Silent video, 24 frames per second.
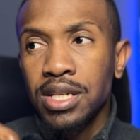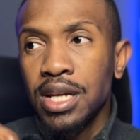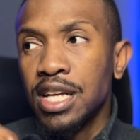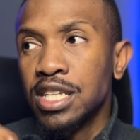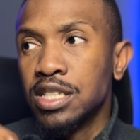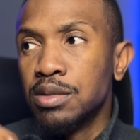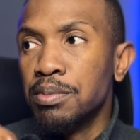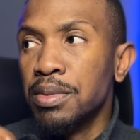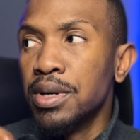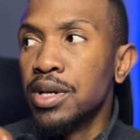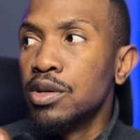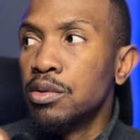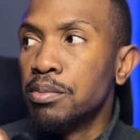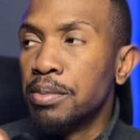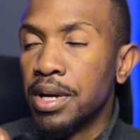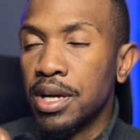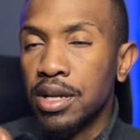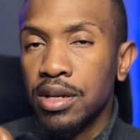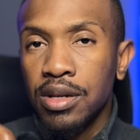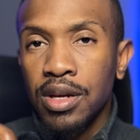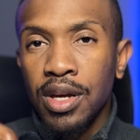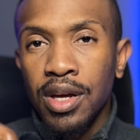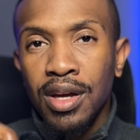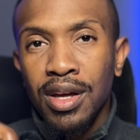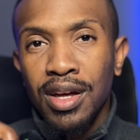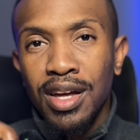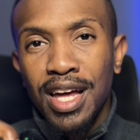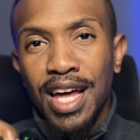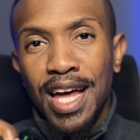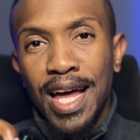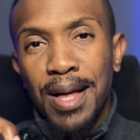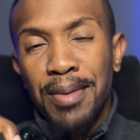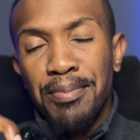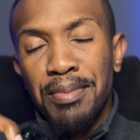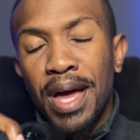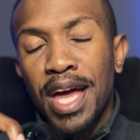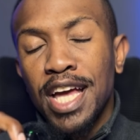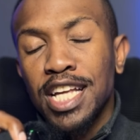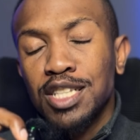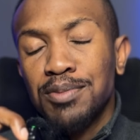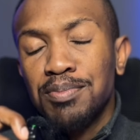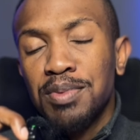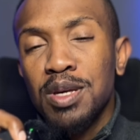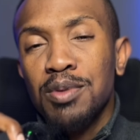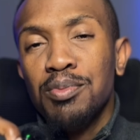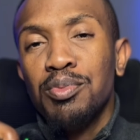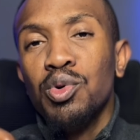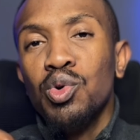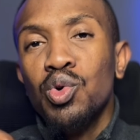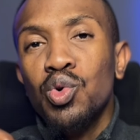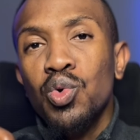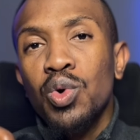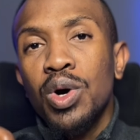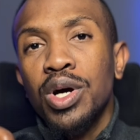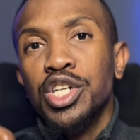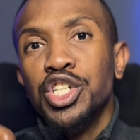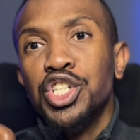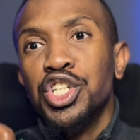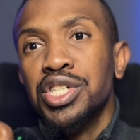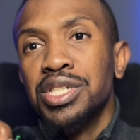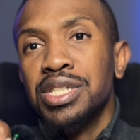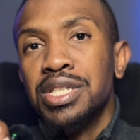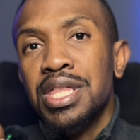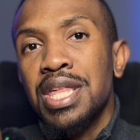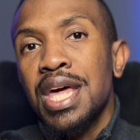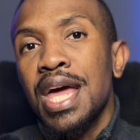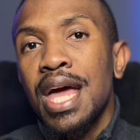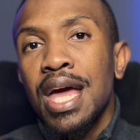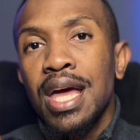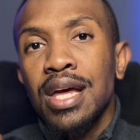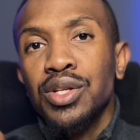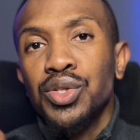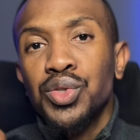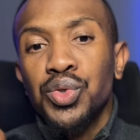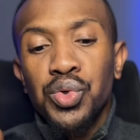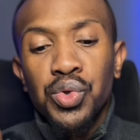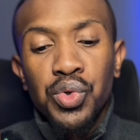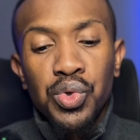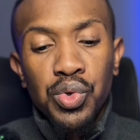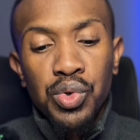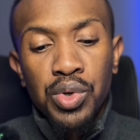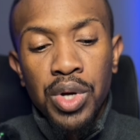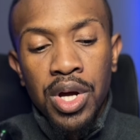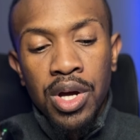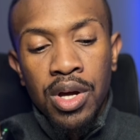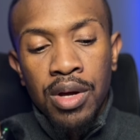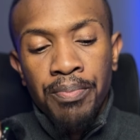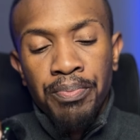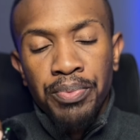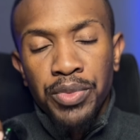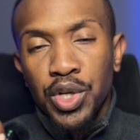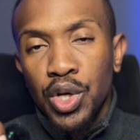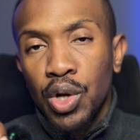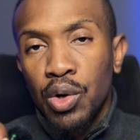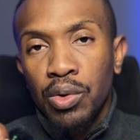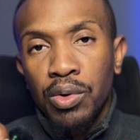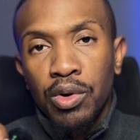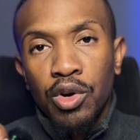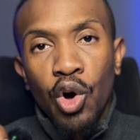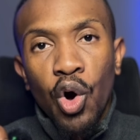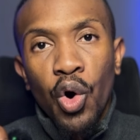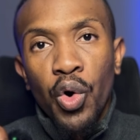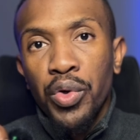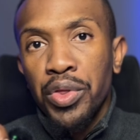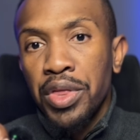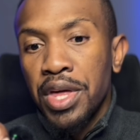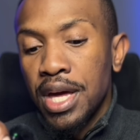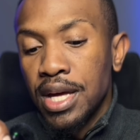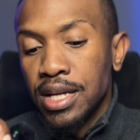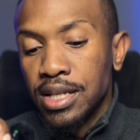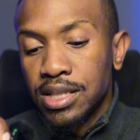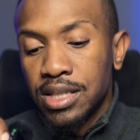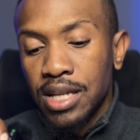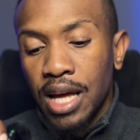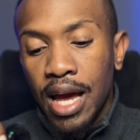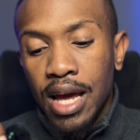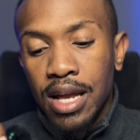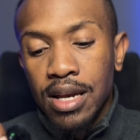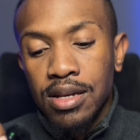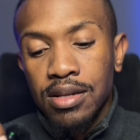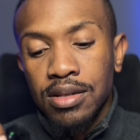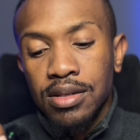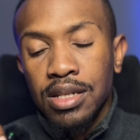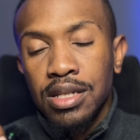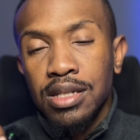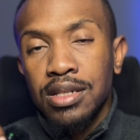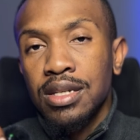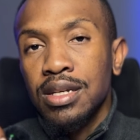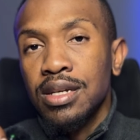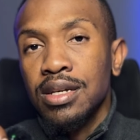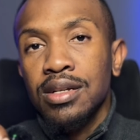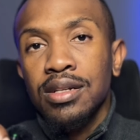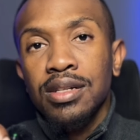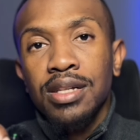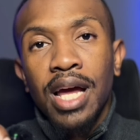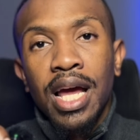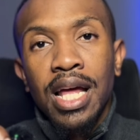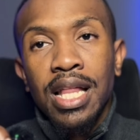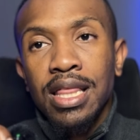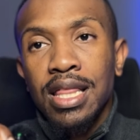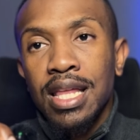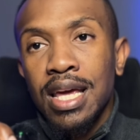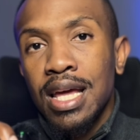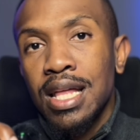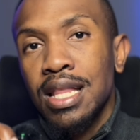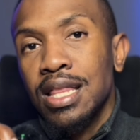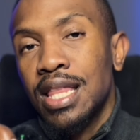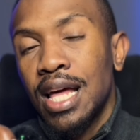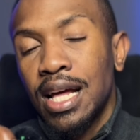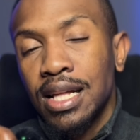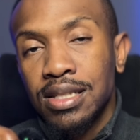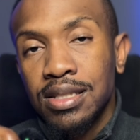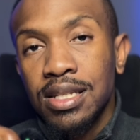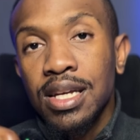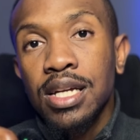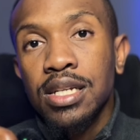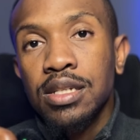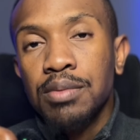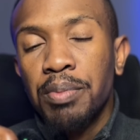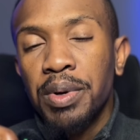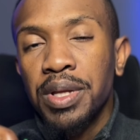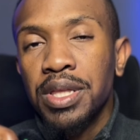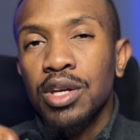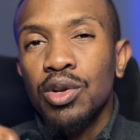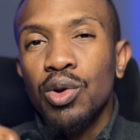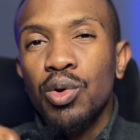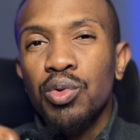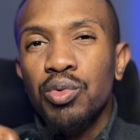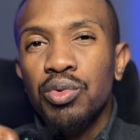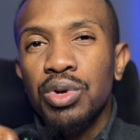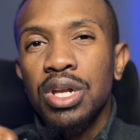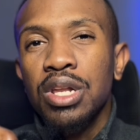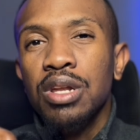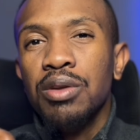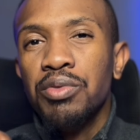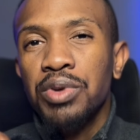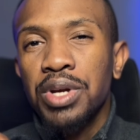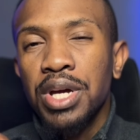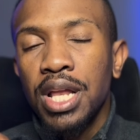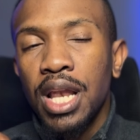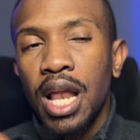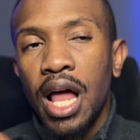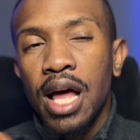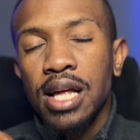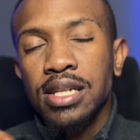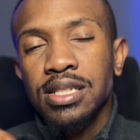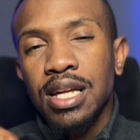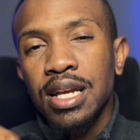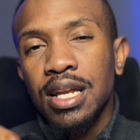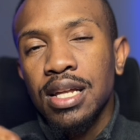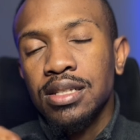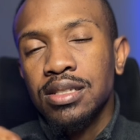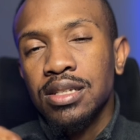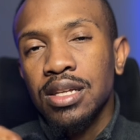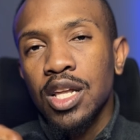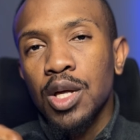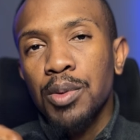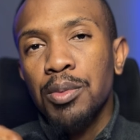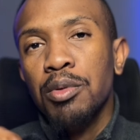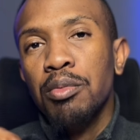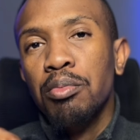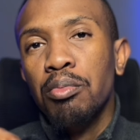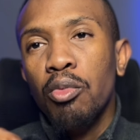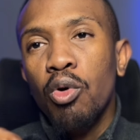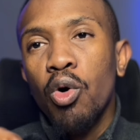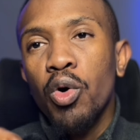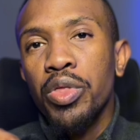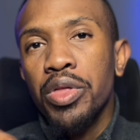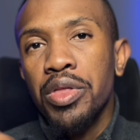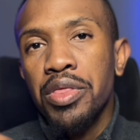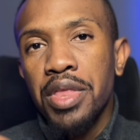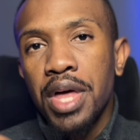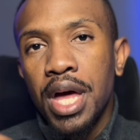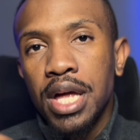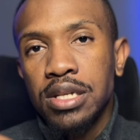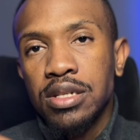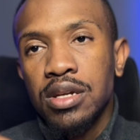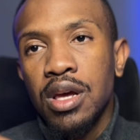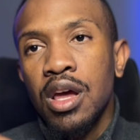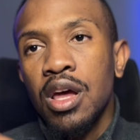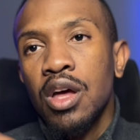As middlemen, as people who are just there to go there, sign the deal, and then that's it. But they don't really realize that it's a little bit more than that.